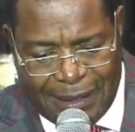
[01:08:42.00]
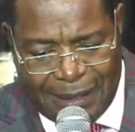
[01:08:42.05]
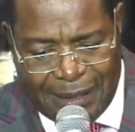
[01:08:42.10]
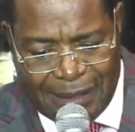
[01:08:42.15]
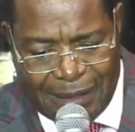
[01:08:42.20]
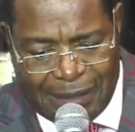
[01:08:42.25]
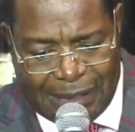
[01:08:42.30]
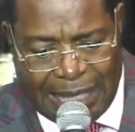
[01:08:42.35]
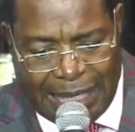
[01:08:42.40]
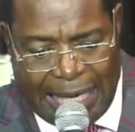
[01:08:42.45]

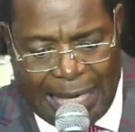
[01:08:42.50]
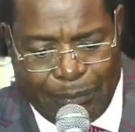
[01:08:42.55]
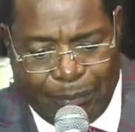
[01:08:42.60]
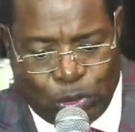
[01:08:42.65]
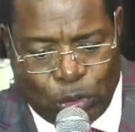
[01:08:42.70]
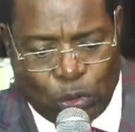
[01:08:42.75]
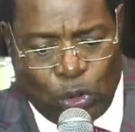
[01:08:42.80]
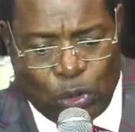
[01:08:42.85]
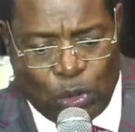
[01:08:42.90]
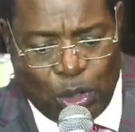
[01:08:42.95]
It's time
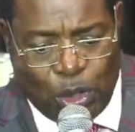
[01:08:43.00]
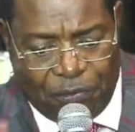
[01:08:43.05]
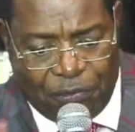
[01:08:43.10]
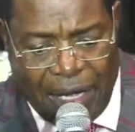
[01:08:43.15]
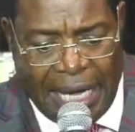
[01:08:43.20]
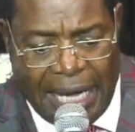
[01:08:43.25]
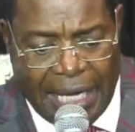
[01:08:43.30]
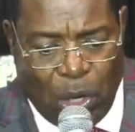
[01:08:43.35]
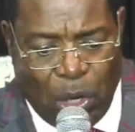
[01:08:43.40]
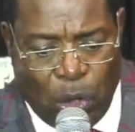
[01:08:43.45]
to know you have a
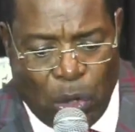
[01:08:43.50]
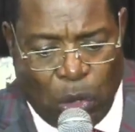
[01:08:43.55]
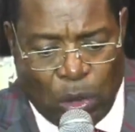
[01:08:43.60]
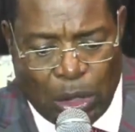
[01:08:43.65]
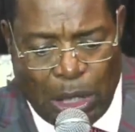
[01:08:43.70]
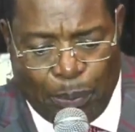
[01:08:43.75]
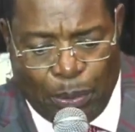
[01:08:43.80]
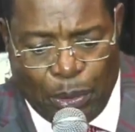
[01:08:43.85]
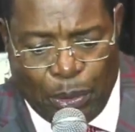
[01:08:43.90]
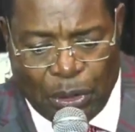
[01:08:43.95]
higher call
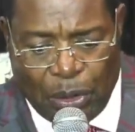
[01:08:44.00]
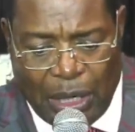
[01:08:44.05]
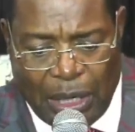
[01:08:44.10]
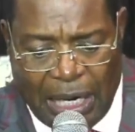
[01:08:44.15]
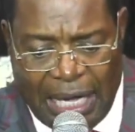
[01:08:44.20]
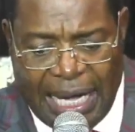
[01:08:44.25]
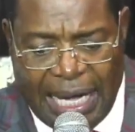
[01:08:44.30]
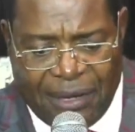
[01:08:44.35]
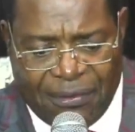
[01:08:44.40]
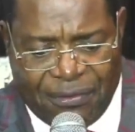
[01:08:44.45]
upon your
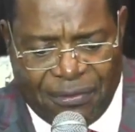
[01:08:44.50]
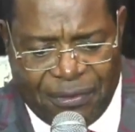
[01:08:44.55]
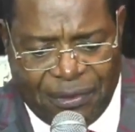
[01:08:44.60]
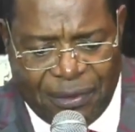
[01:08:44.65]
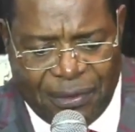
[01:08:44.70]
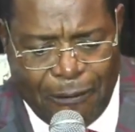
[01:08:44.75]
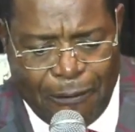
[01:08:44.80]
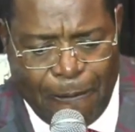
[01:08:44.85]
life.